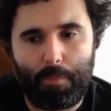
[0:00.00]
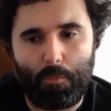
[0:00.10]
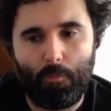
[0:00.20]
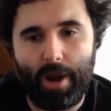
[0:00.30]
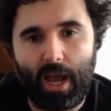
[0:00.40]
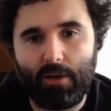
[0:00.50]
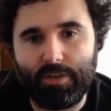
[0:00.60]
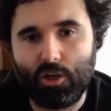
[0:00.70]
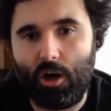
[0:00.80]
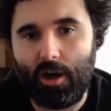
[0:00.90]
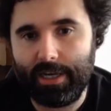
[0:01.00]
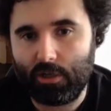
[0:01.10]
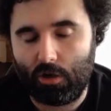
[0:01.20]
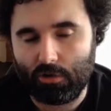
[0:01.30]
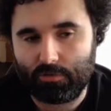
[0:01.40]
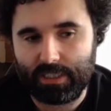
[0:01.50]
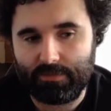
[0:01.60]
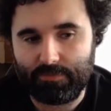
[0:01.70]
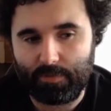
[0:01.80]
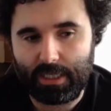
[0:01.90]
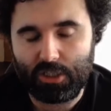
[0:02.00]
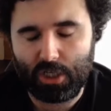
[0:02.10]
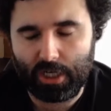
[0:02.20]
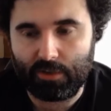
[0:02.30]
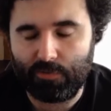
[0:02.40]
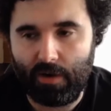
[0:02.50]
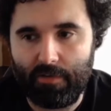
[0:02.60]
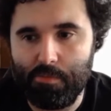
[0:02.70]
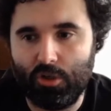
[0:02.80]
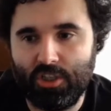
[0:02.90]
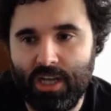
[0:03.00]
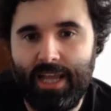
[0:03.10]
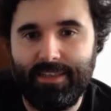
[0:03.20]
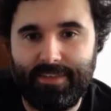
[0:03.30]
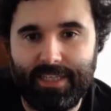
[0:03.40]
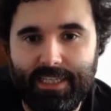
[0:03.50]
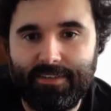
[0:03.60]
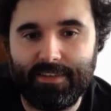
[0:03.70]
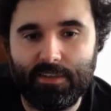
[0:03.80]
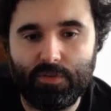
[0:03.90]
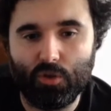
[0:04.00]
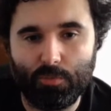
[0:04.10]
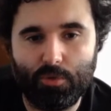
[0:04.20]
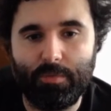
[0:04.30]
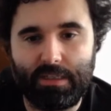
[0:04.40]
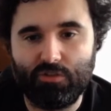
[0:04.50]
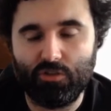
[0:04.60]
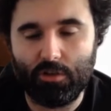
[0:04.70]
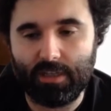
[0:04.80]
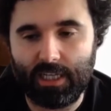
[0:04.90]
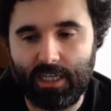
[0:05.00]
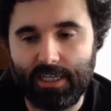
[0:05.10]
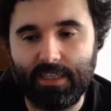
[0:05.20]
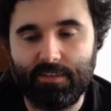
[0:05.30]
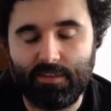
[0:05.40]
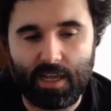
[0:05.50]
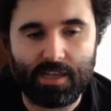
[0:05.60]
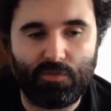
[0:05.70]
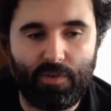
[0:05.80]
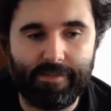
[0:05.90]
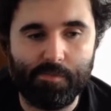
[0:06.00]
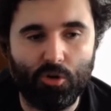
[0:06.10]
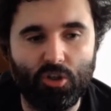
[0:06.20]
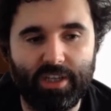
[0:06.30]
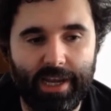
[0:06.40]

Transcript: we haven't got any concrete information. It's very much teasing of an upcoming storyline. It's very much